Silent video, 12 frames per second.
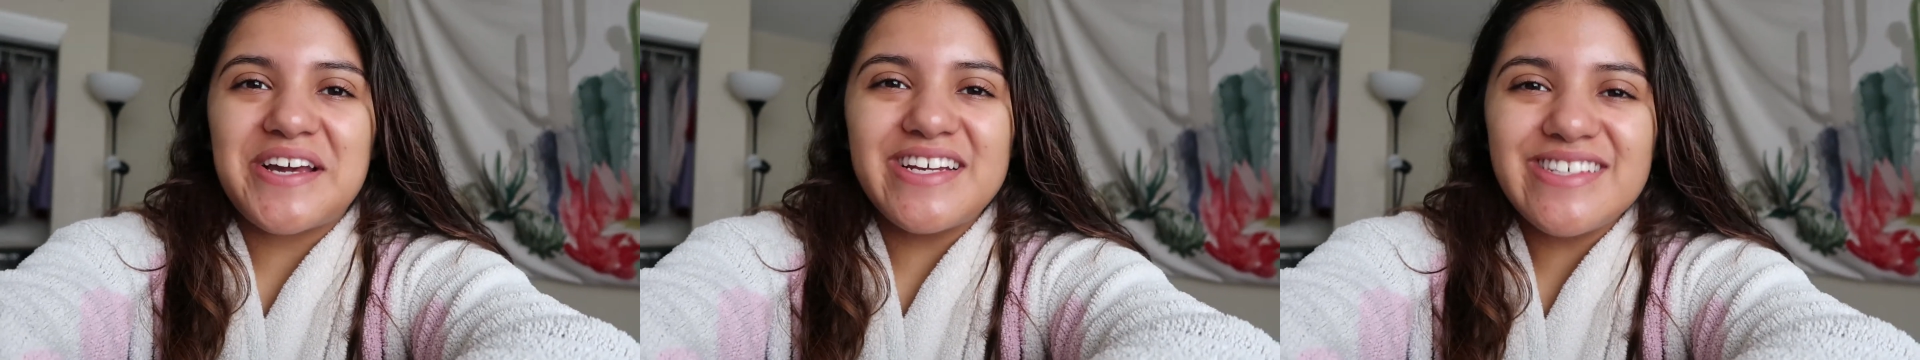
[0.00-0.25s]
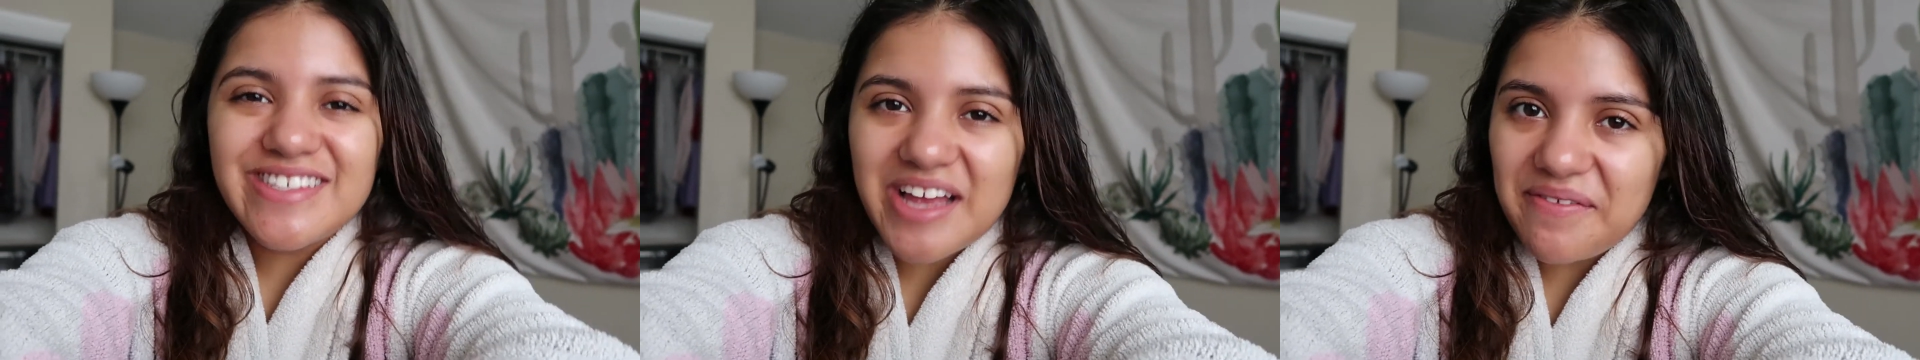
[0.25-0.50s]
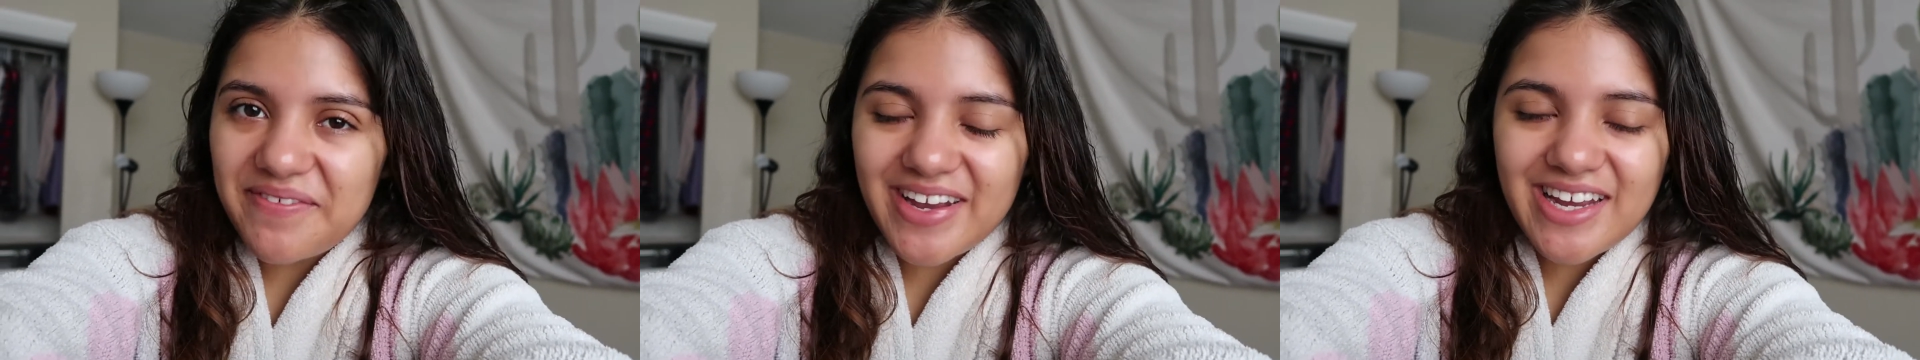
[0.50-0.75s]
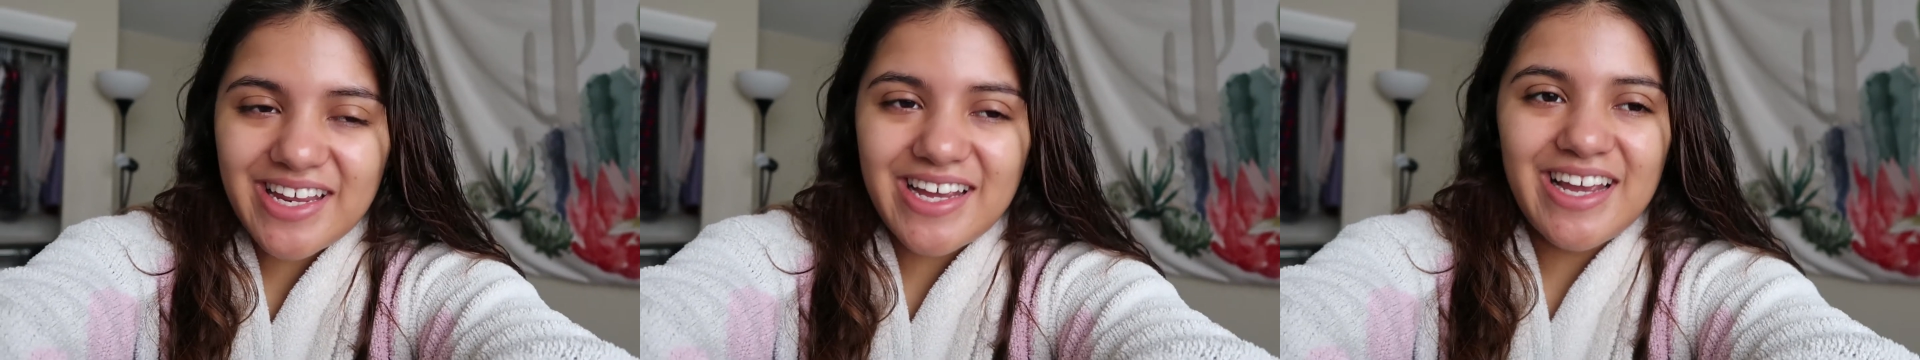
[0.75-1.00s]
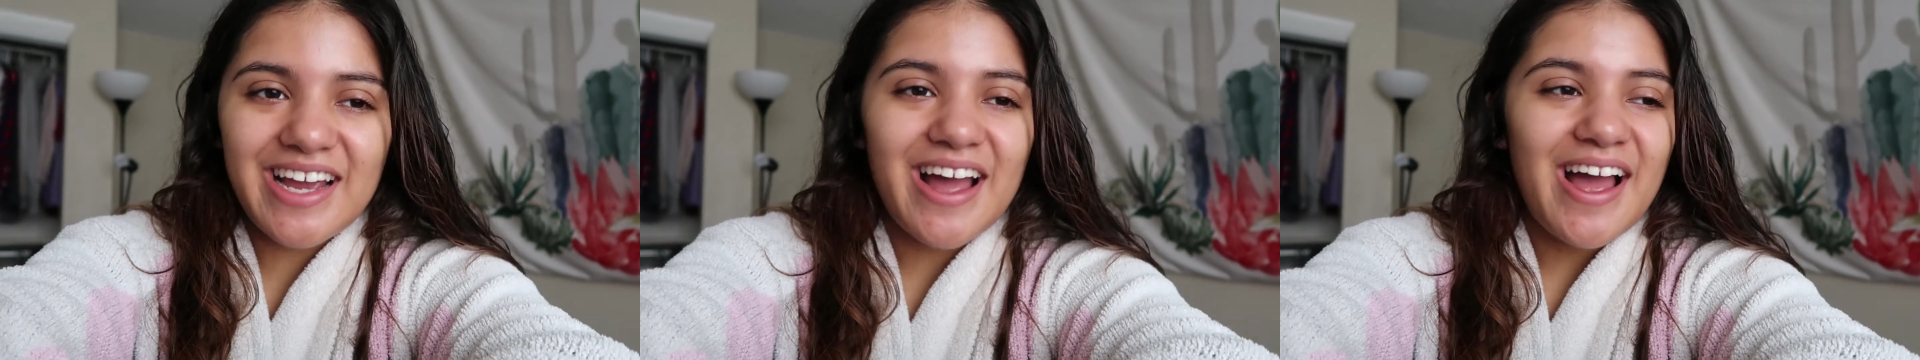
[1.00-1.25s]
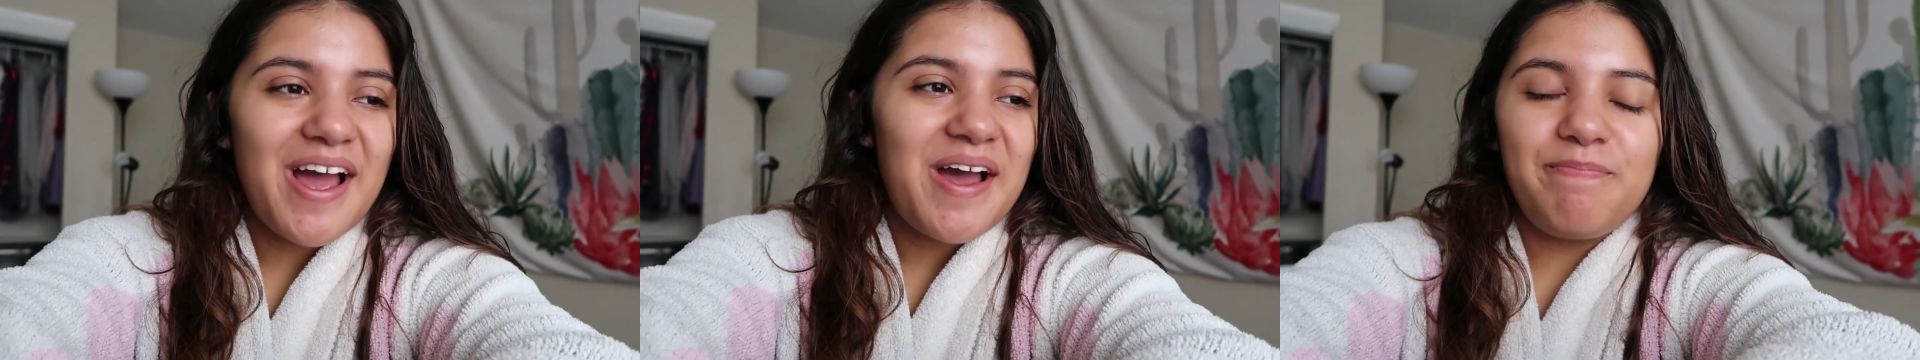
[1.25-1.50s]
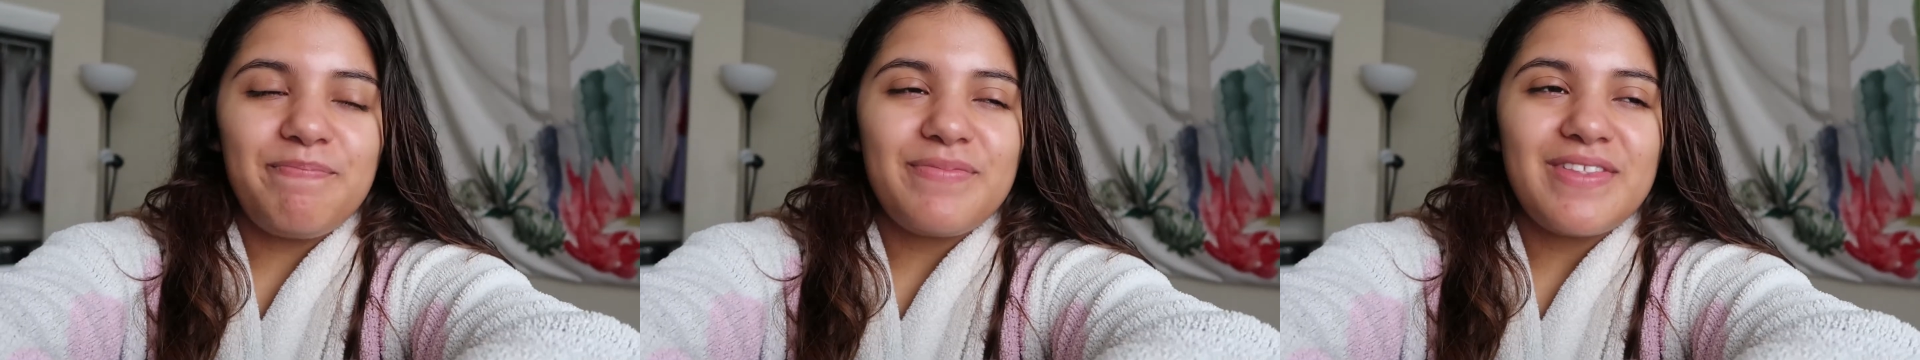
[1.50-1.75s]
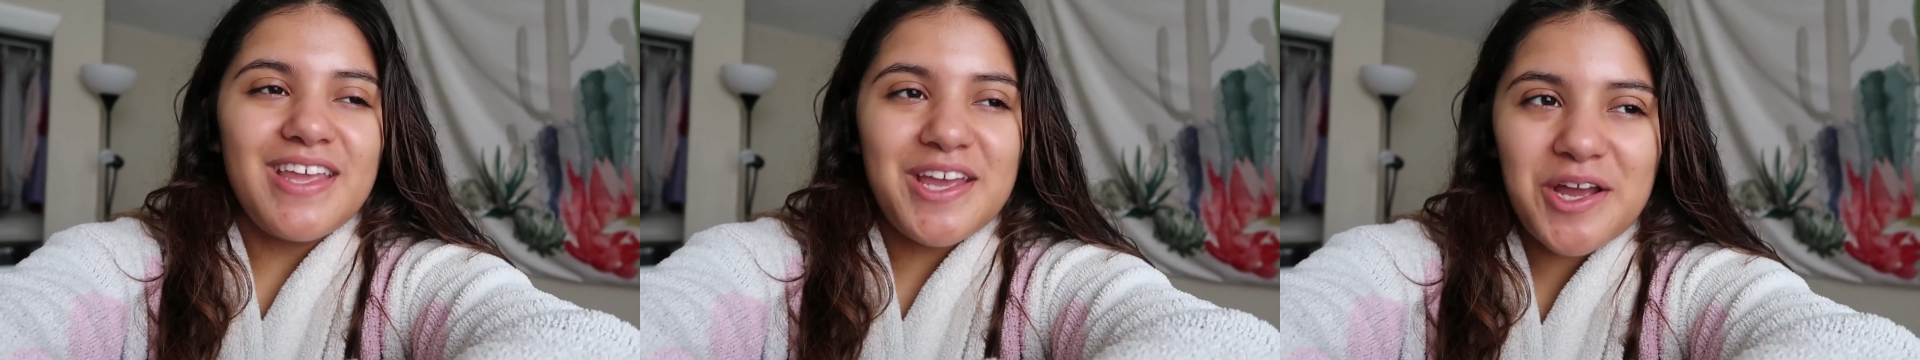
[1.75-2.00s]
couldn't stop eating
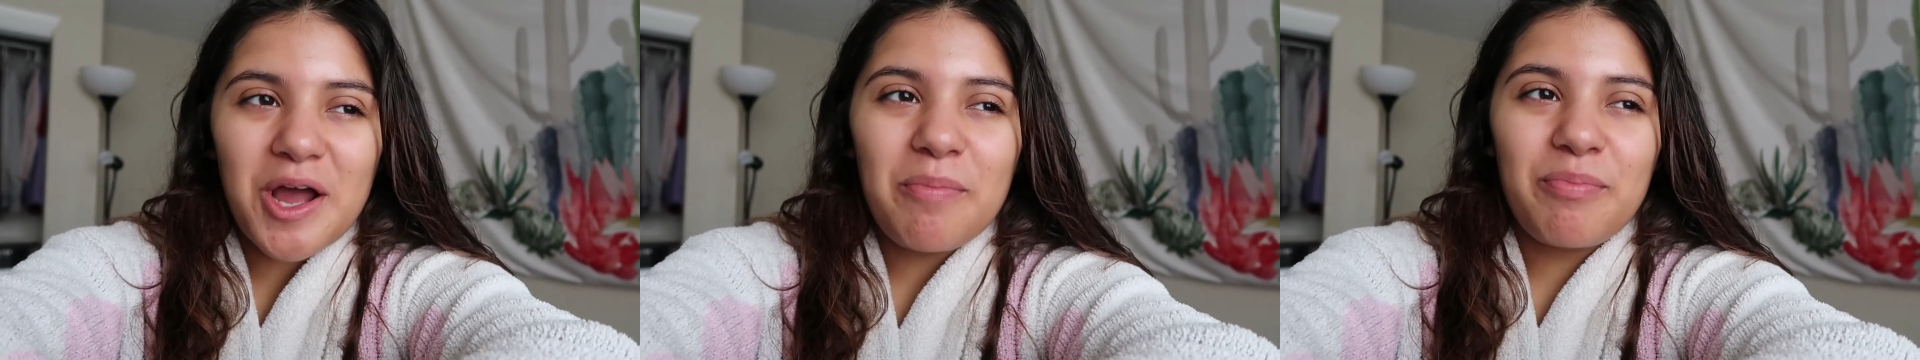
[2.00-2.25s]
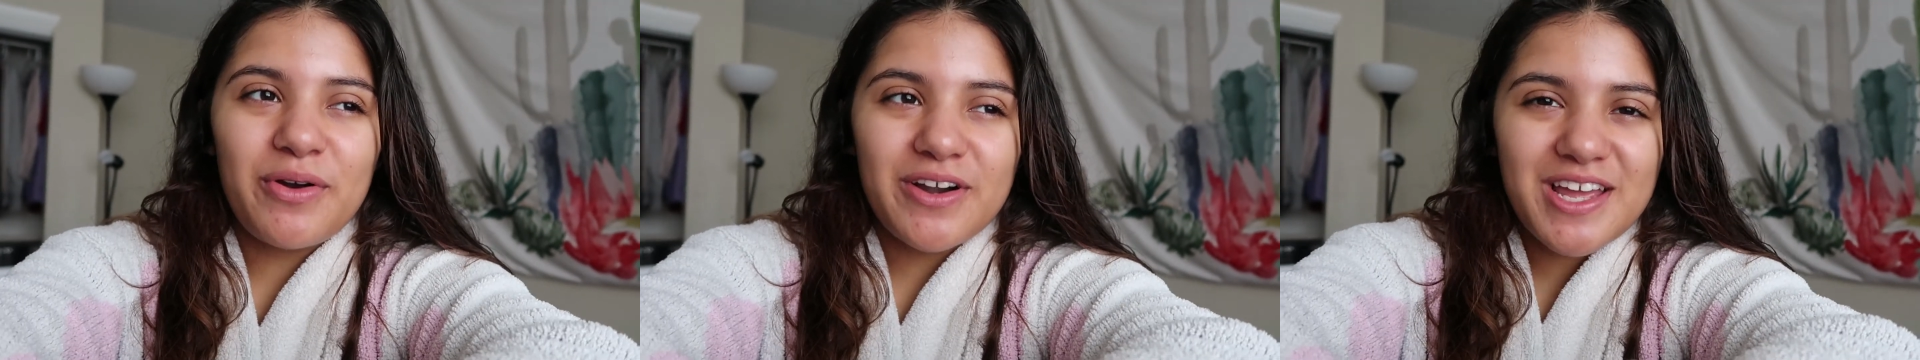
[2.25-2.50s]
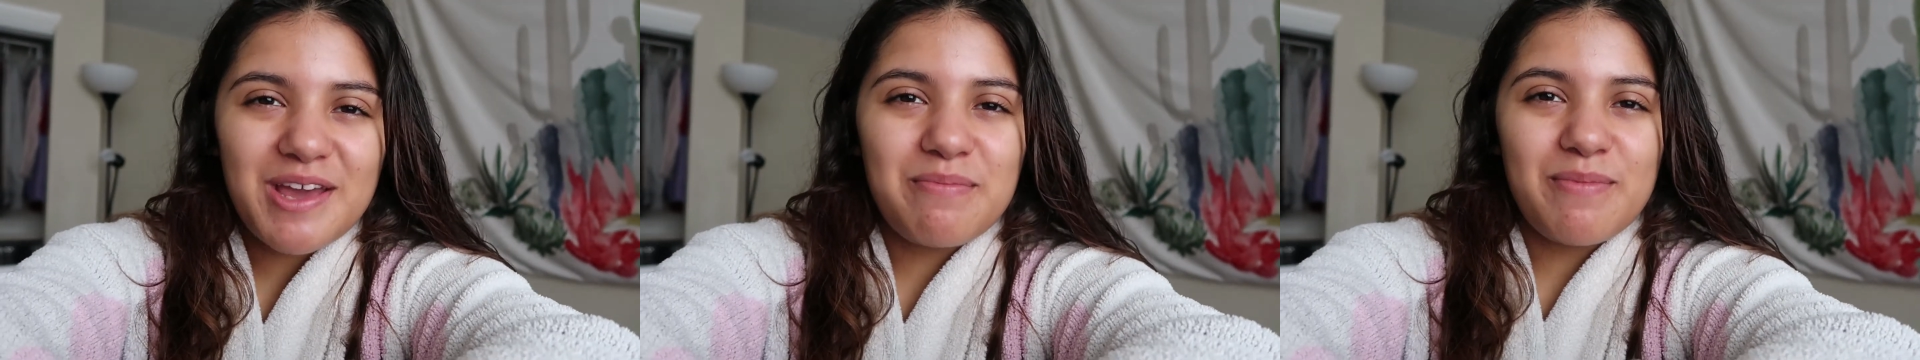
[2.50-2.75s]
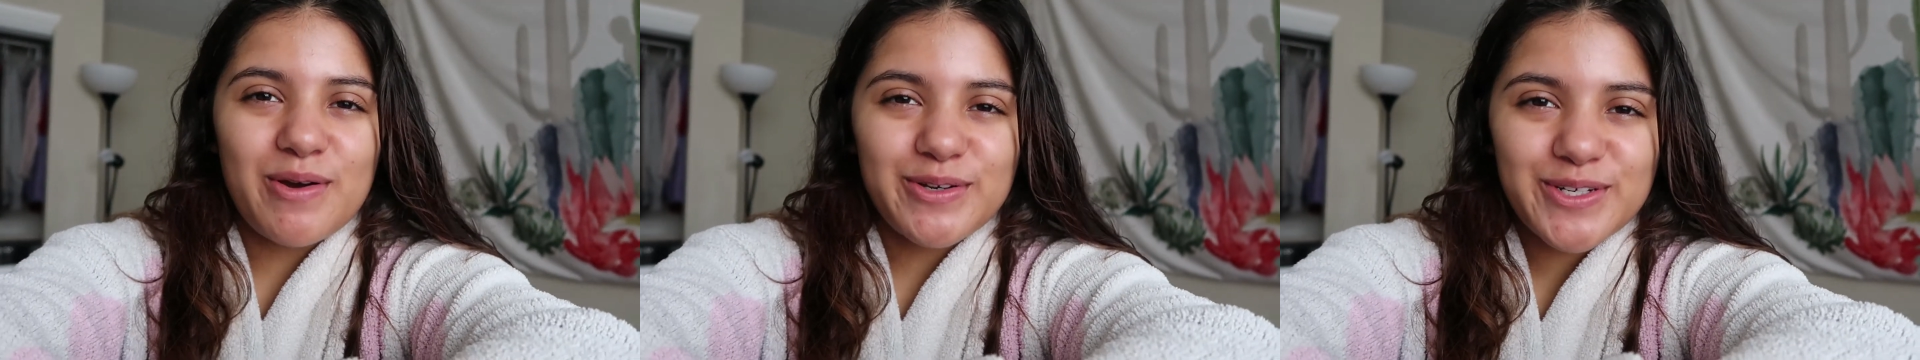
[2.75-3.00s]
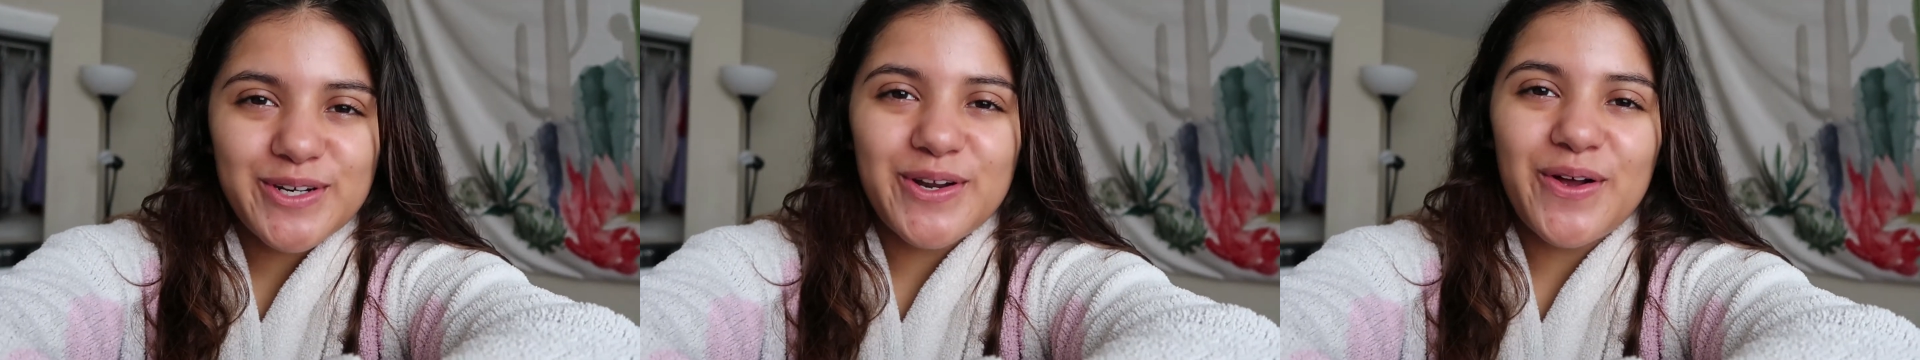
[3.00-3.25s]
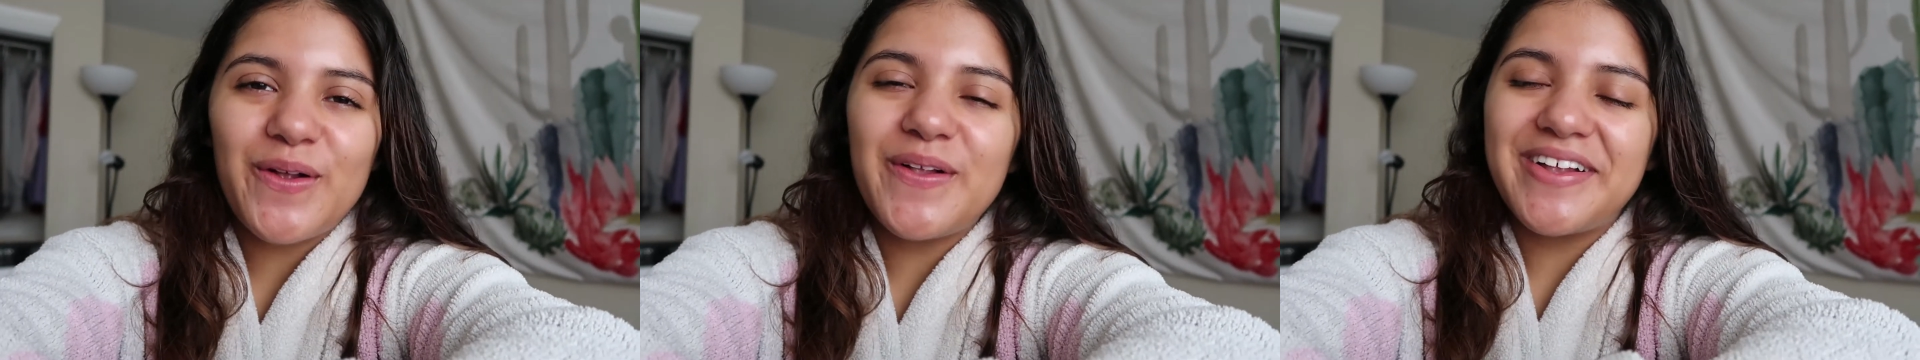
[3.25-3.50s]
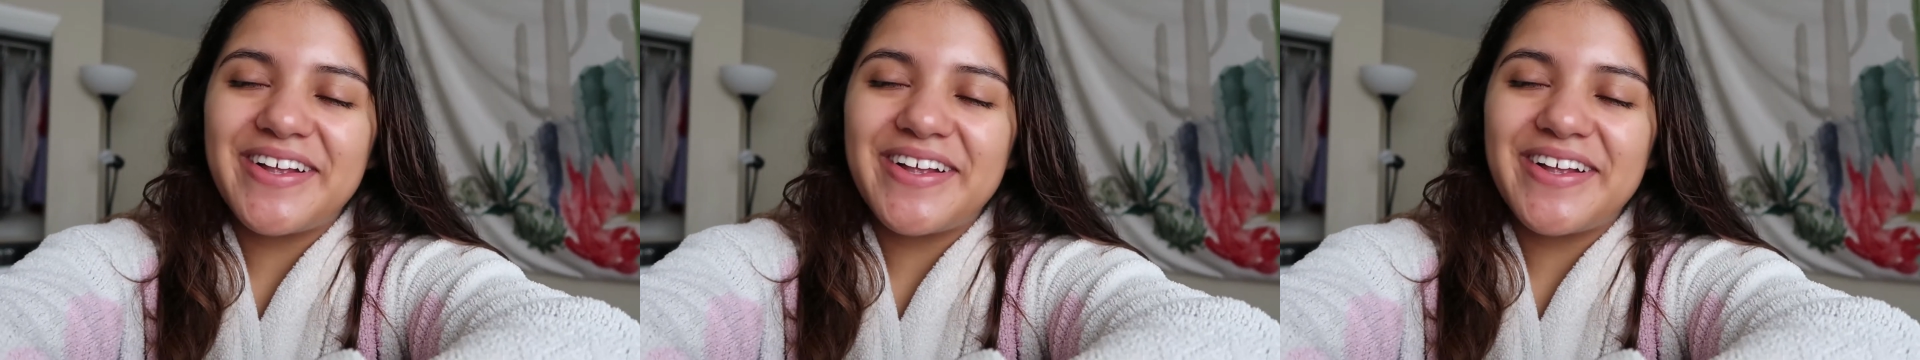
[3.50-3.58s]
it got pretty emotional